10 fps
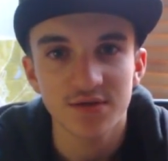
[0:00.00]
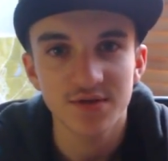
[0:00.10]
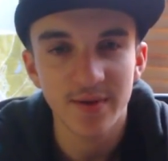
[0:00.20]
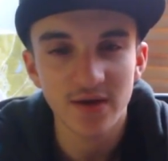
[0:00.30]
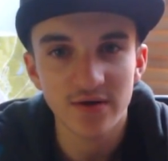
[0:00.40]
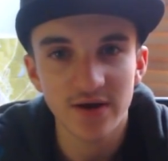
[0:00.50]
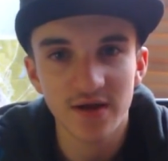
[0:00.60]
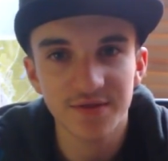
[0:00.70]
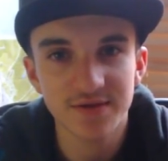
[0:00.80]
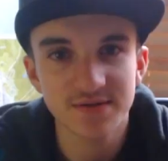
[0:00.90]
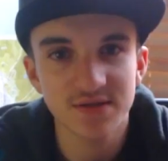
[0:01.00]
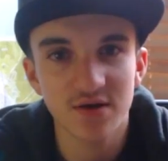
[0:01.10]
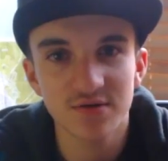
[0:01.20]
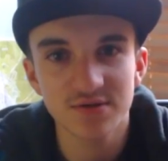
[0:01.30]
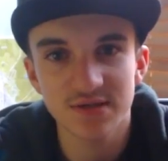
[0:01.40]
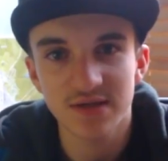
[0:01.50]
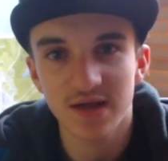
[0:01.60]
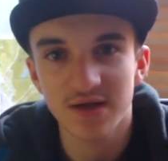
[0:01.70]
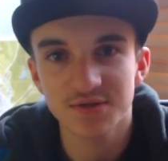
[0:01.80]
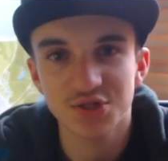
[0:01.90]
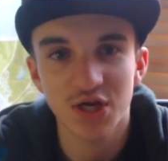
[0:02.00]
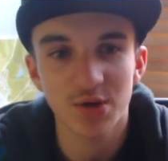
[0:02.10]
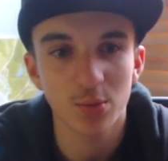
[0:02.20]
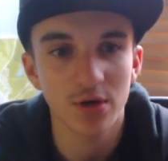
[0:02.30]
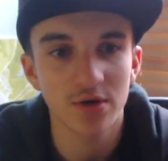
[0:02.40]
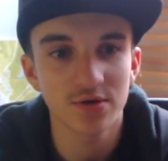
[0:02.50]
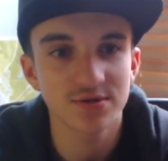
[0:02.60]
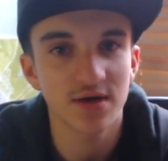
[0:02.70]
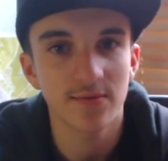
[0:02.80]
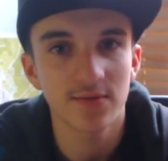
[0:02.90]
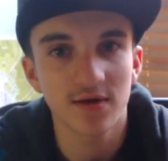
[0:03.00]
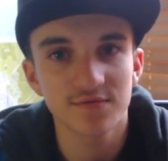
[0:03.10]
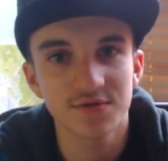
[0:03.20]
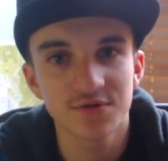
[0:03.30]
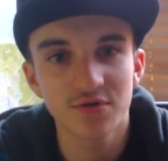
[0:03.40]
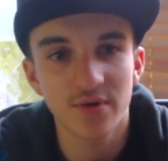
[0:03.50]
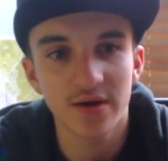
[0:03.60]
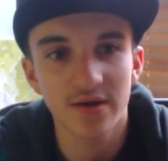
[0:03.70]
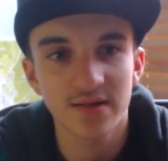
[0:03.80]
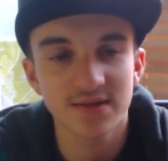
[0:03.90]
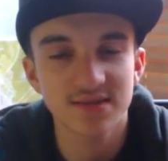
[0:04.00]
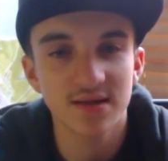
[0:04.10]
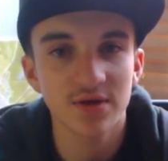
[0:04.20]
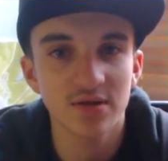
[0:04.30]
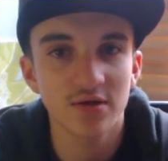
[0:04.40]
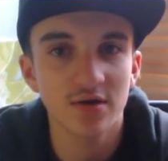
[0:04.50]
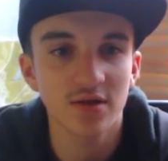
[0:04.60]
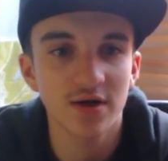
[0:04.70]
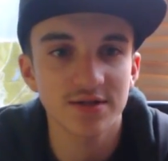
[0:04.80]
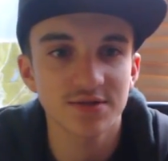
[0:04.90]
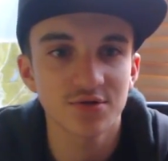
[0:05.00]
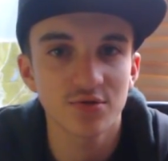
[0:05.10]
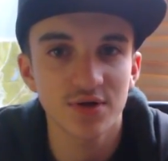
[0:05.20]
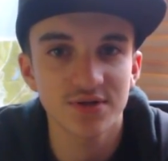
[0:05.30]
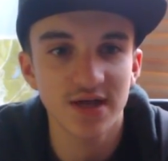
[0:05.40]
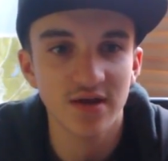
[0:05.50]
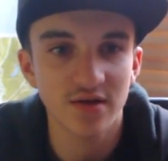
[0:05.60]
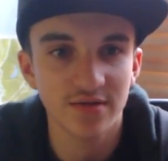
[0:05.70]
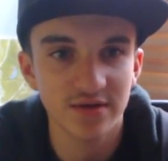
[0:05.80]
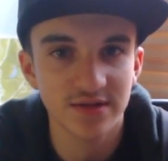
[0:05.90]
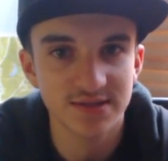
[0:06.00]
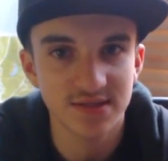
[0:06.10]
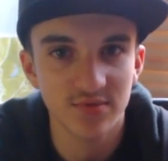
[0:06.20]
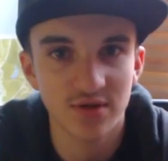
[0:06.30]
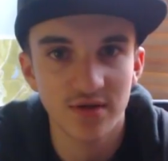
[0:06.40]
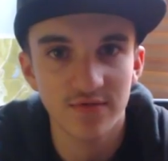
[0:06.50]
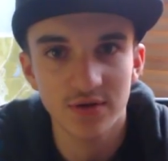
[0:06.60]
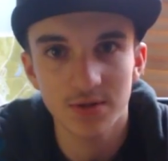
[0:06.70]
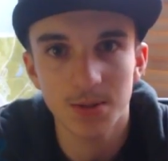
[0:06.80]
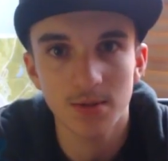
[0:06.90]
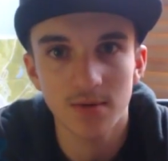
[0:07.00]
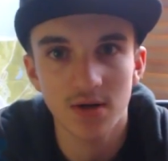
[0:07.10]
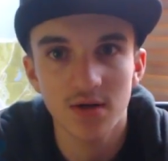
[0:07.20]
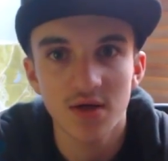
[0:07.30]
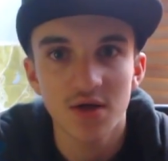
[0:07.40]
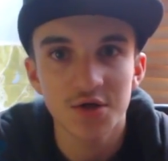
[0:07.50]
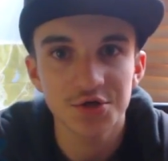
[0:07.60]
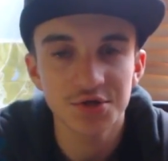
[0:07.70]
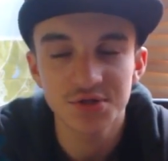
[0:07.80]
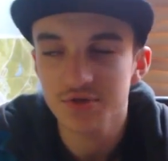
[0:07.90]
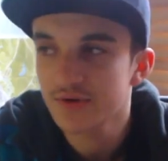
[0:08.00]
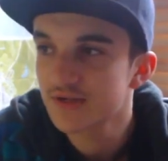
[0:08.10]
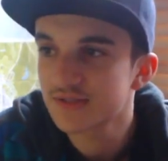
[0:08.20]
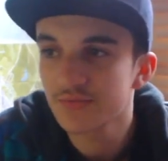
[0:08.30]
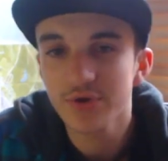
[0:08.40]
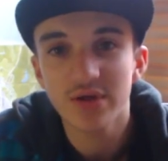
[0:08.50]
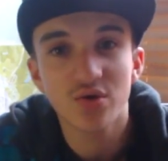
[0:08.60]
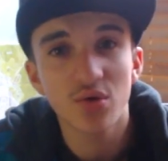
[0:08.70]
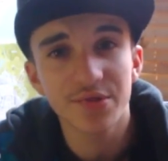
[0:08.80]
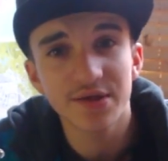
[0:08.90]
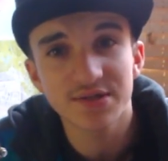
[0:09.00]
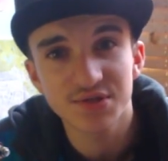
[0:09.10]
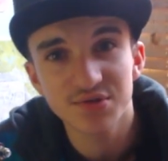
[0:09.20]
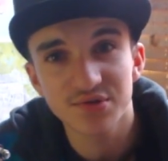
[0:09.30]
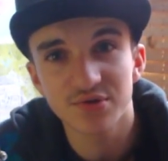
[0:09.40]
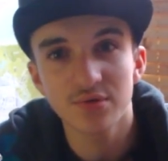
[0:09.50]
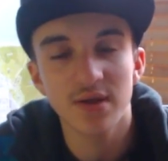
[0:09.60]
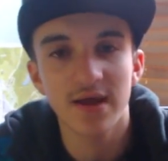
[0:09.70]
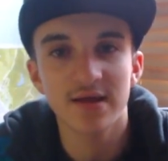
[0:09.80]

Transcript: depending on how things goes and how this channel goes, I would love to do one, and that's something that I'd like to do one day, and I think that's something that every YouTuber should do, and it's a really cool thing to do.